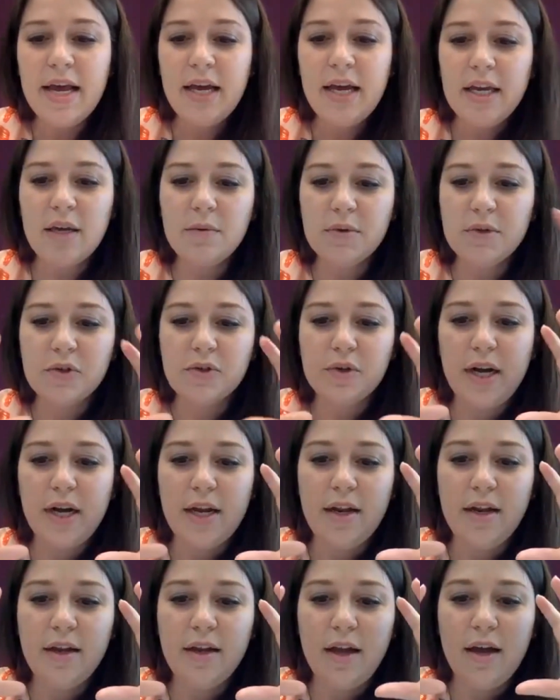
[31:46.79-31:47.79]
he was
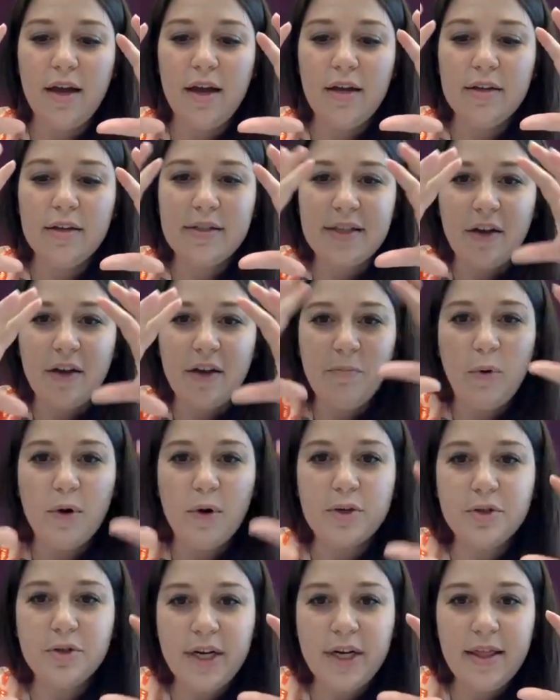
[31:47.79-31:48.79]
creating a
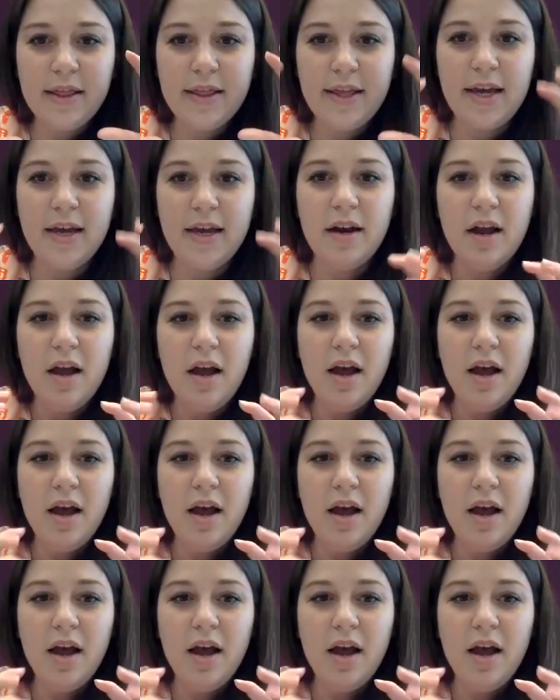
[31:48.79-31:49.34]
self-portrait that